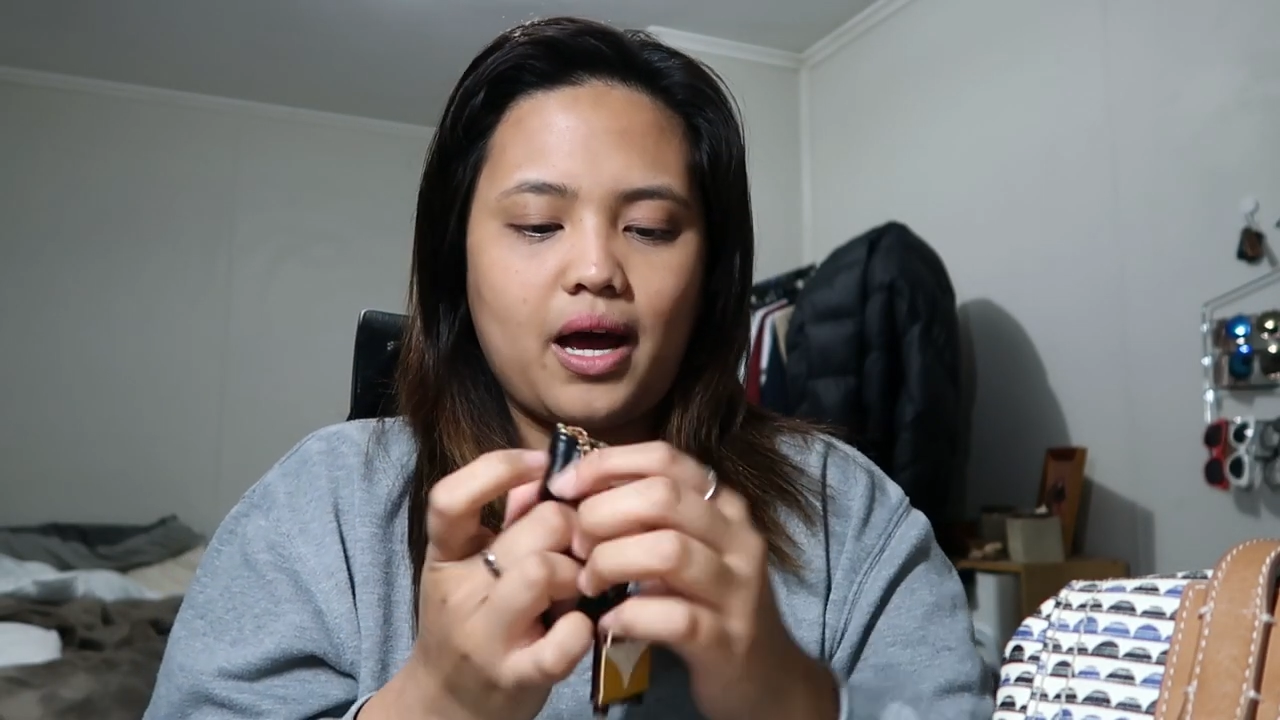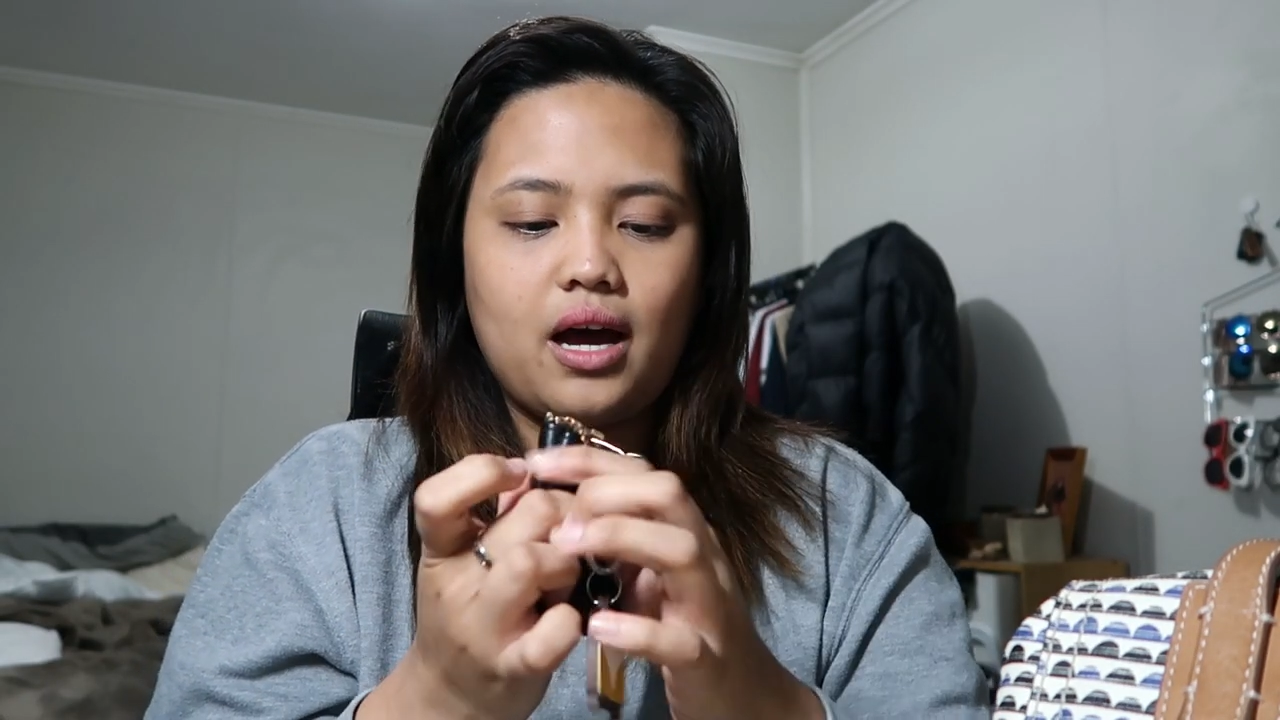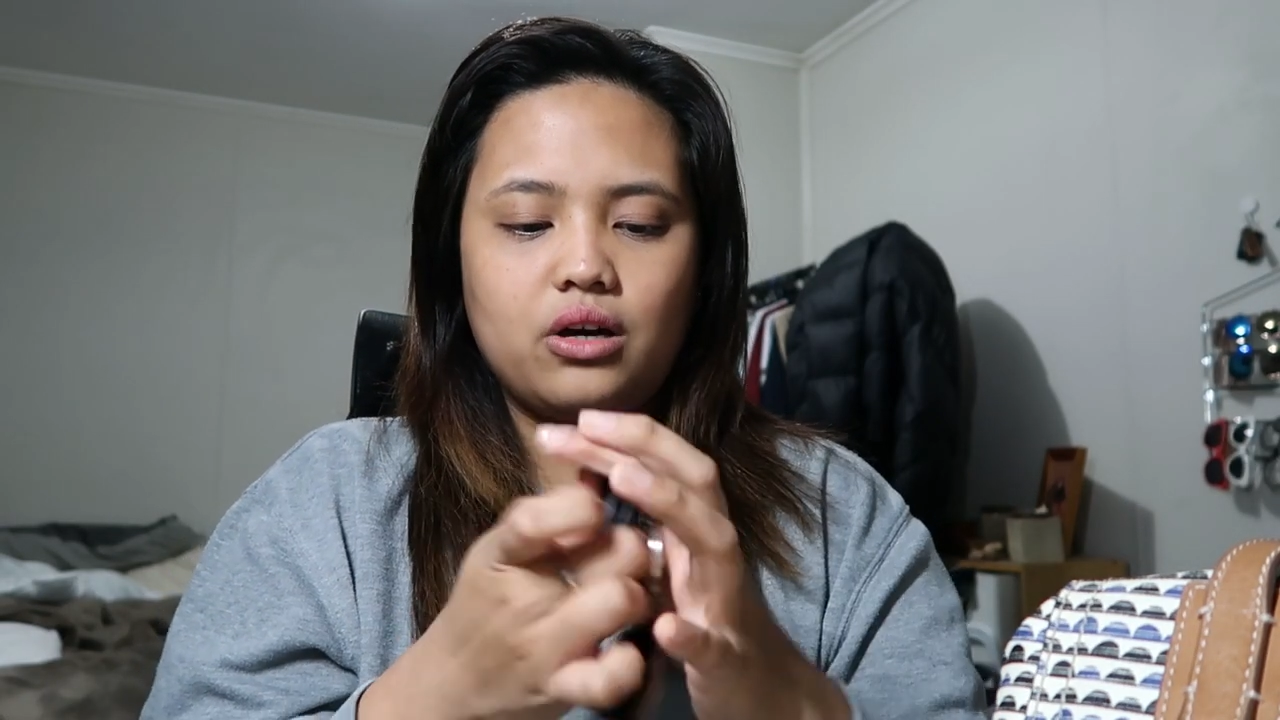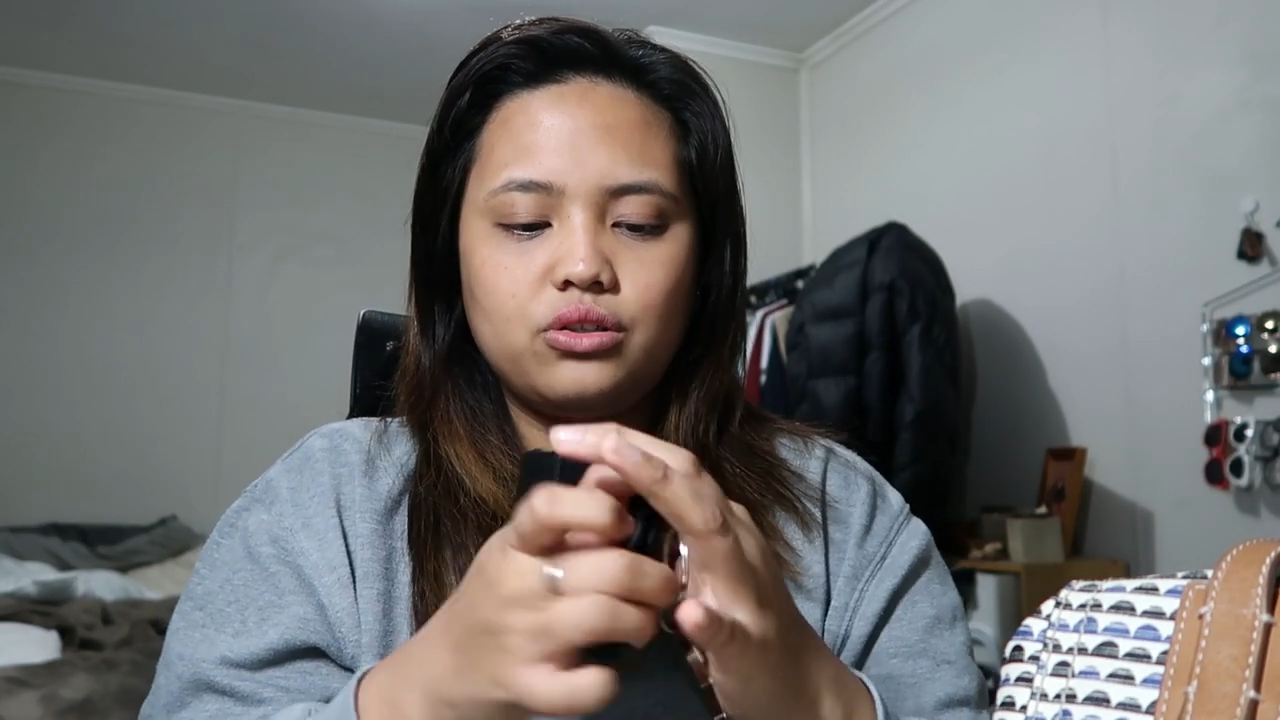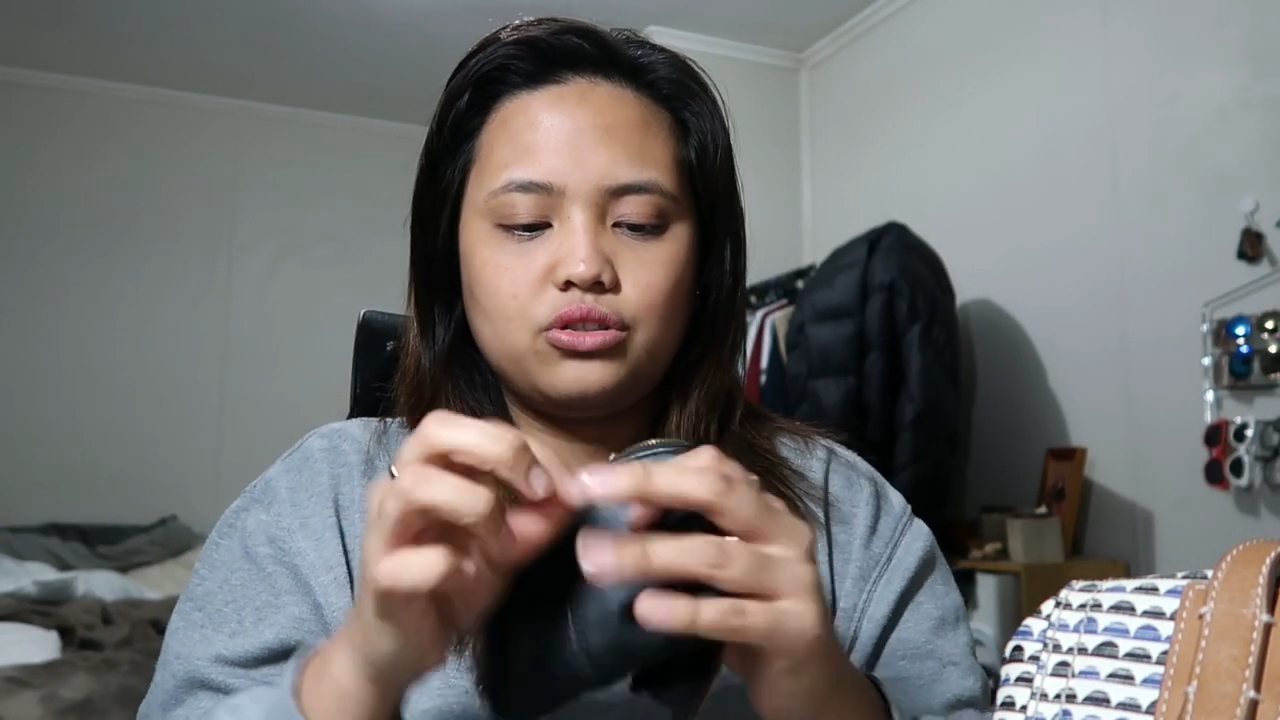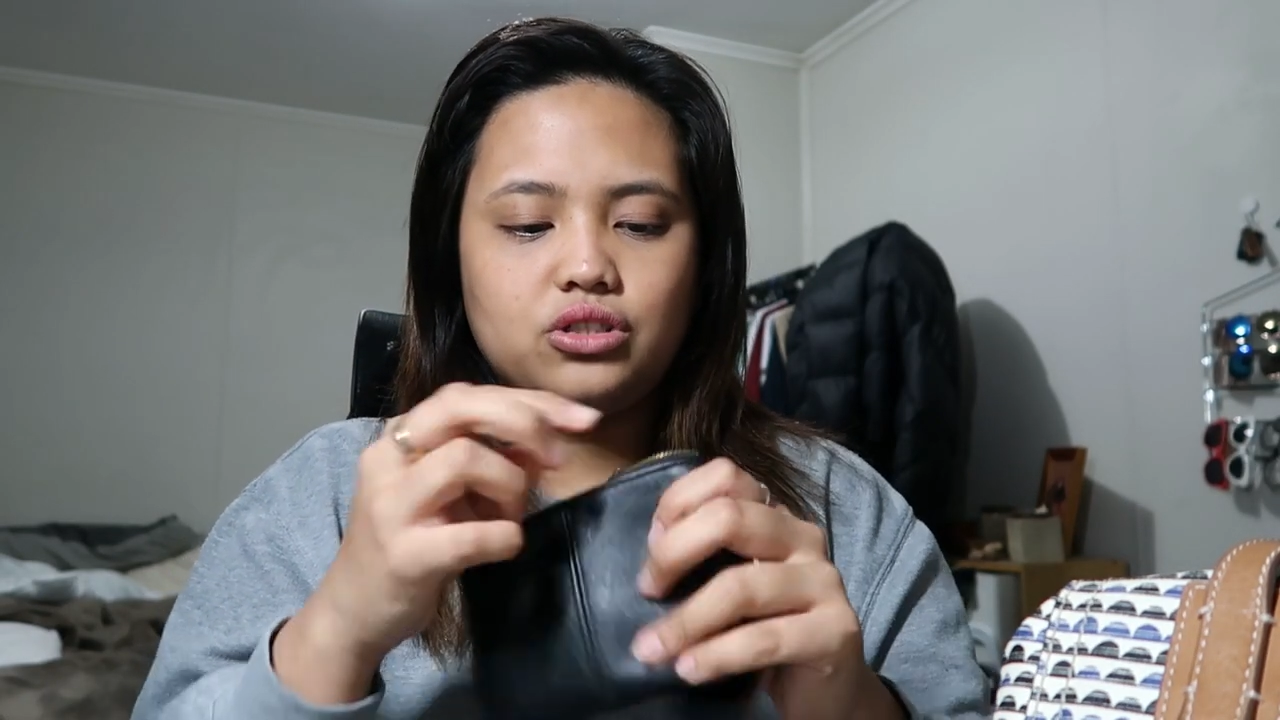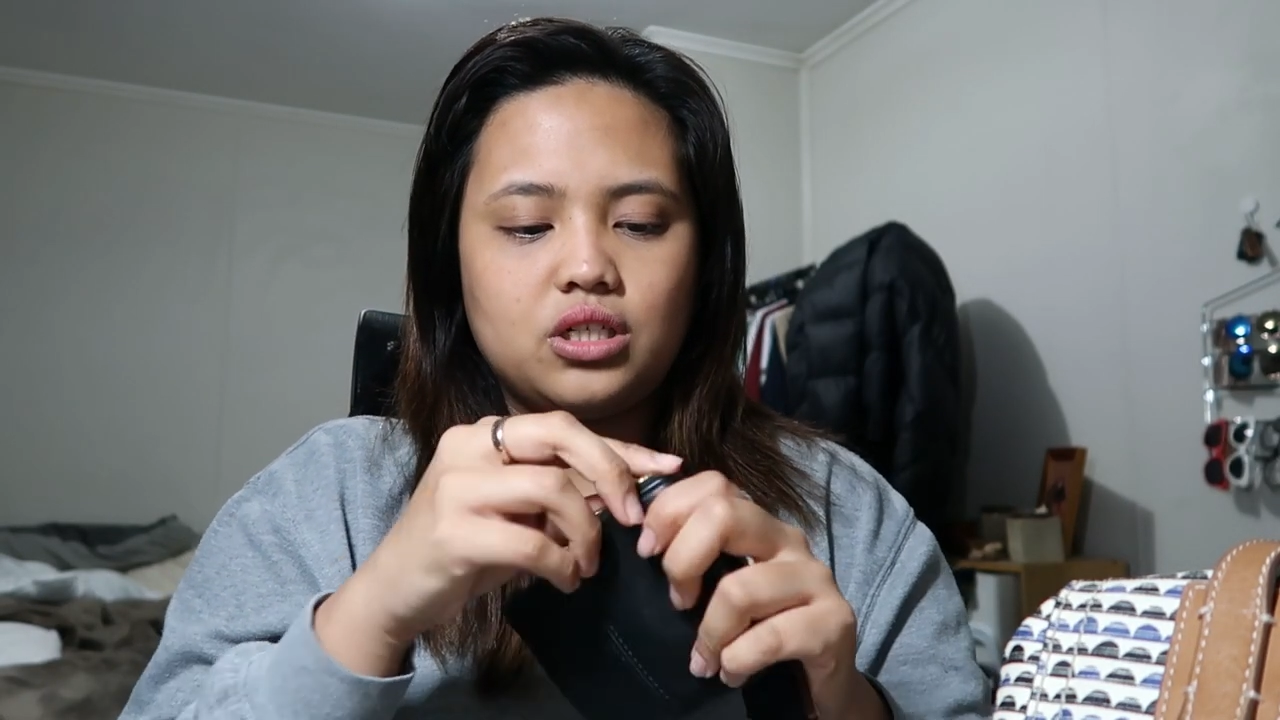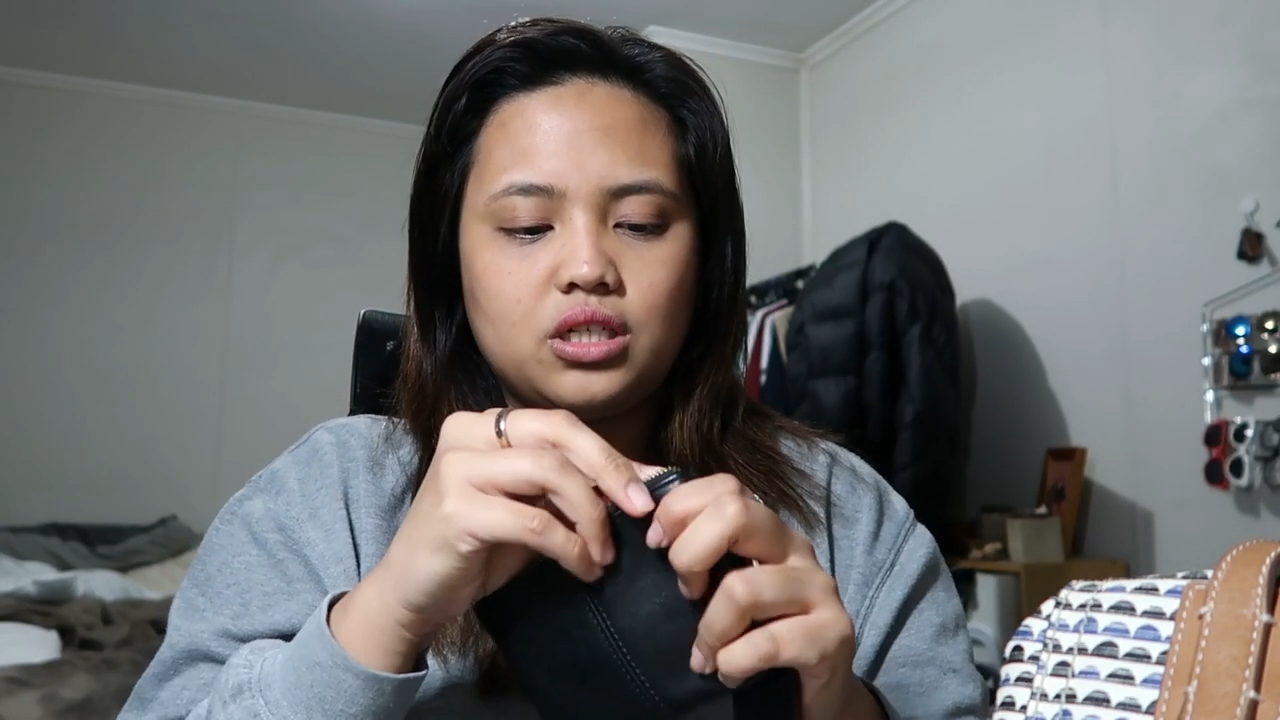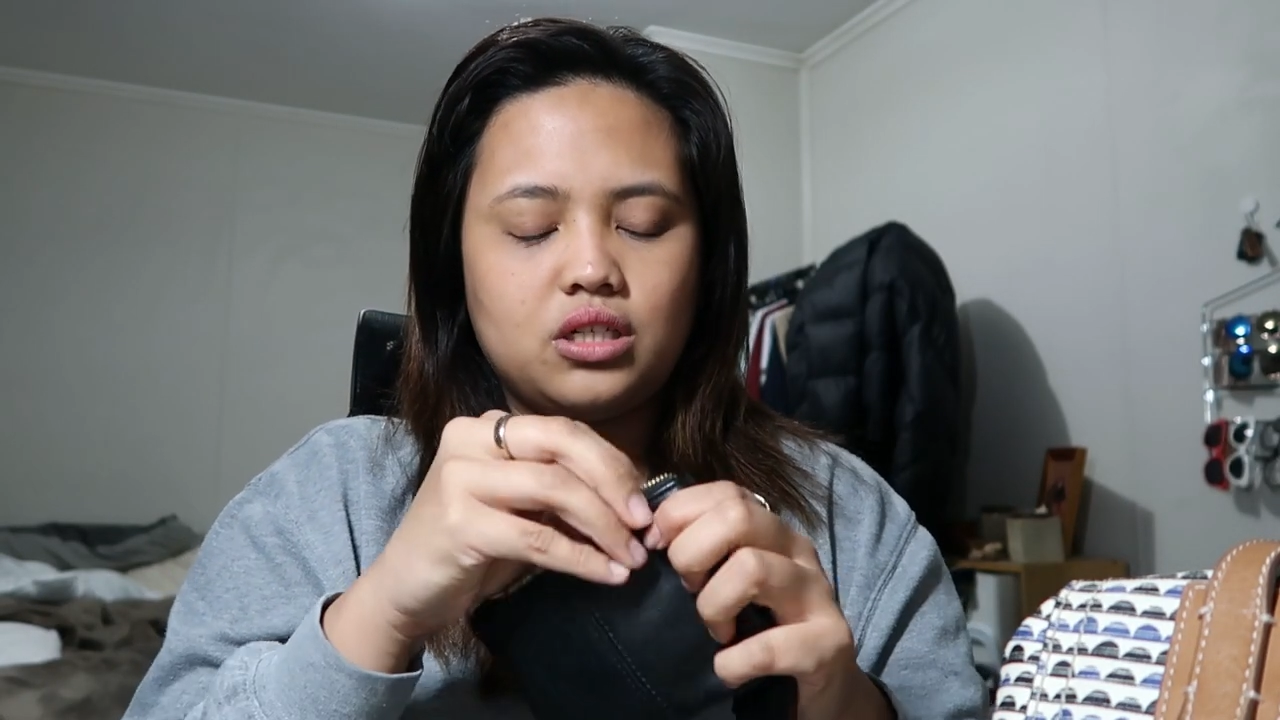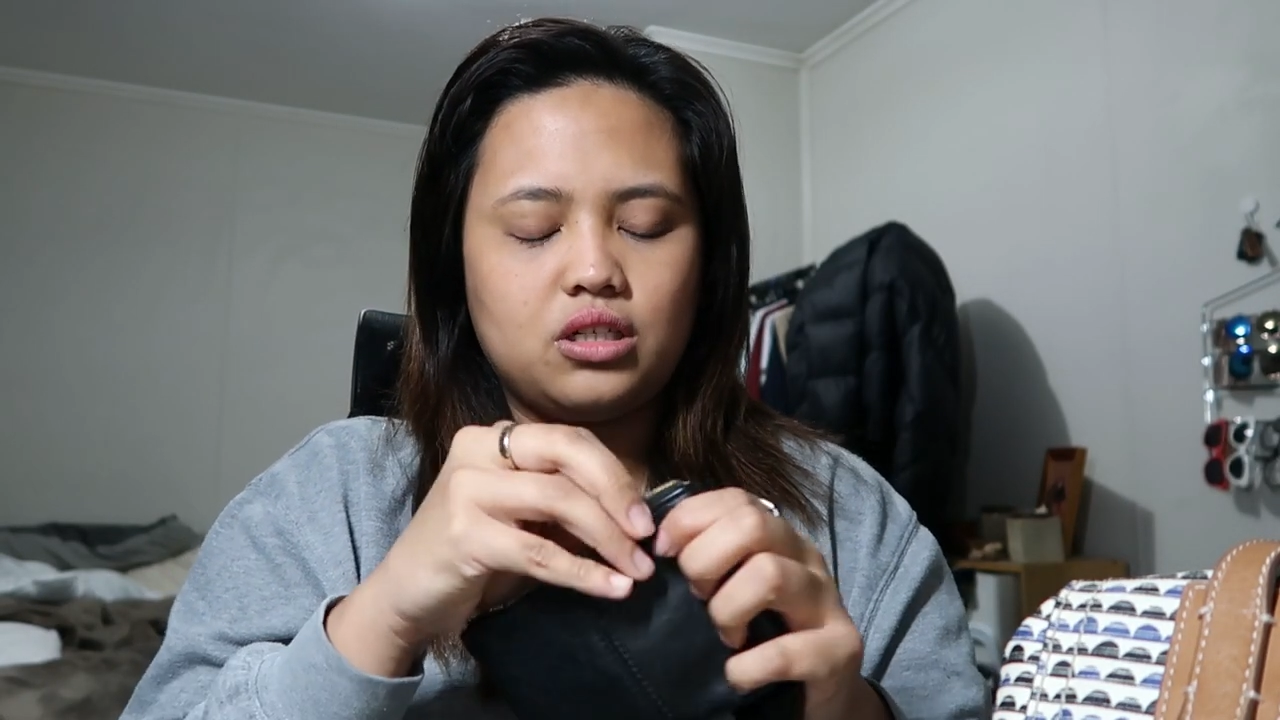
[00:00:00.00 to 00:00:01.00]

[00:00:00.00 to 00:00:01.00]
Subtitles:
pouch